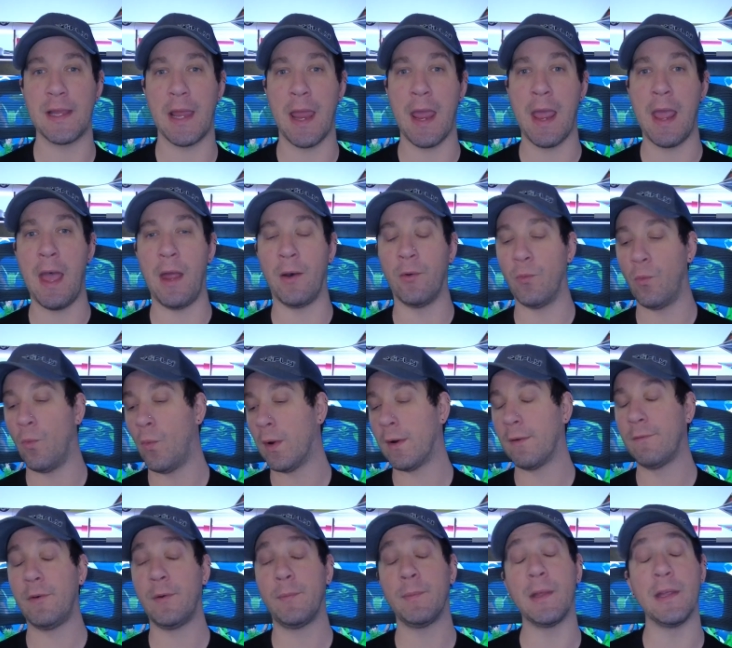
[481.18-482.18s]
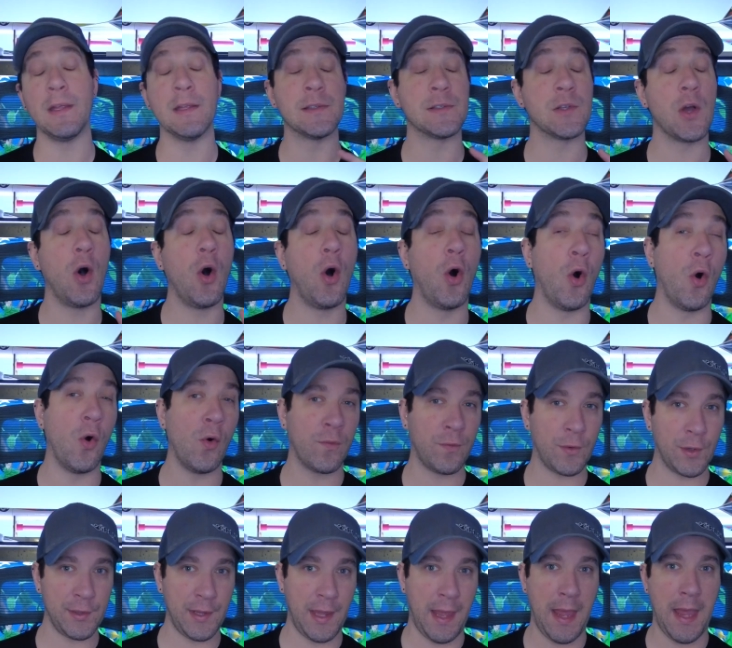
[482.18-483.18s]
and one of them is
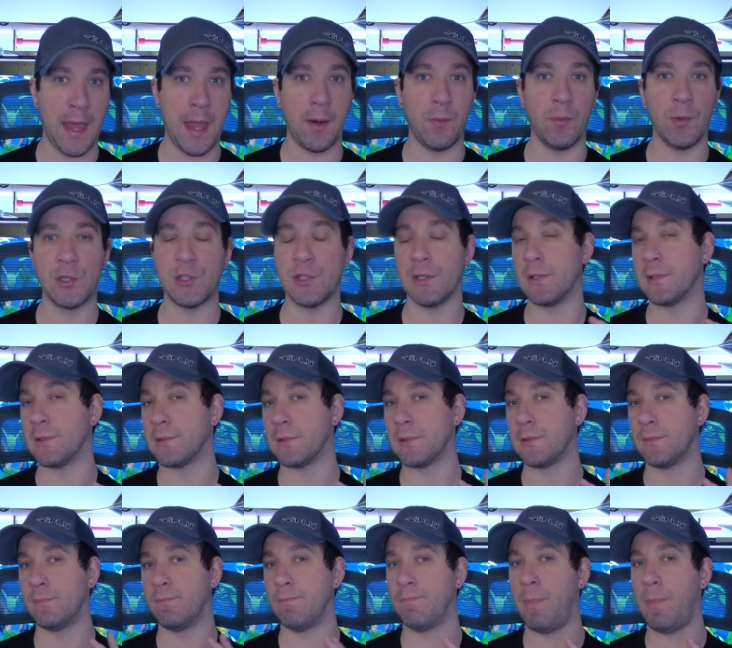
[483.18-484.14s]
over the head which is